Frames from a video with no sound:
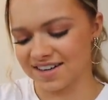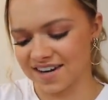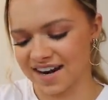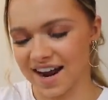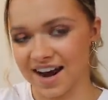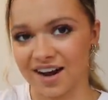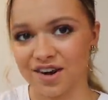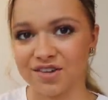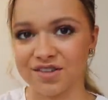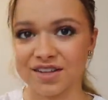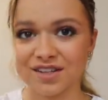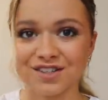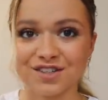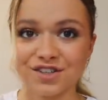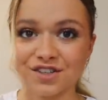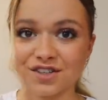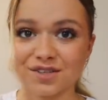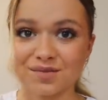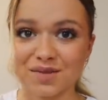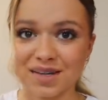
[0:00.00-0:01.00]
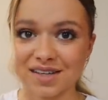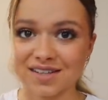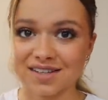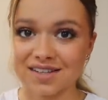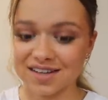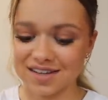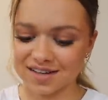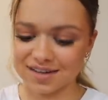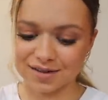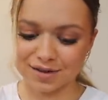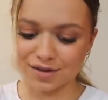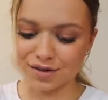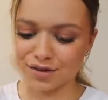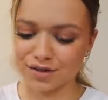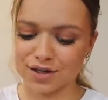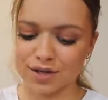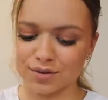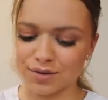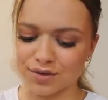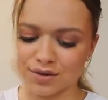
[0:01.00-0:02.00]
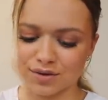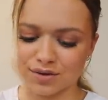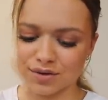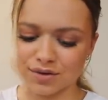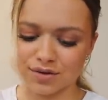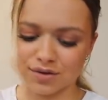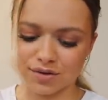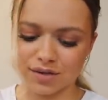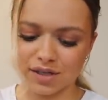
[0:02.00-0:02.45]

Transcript: now this just makes it so, so, so, so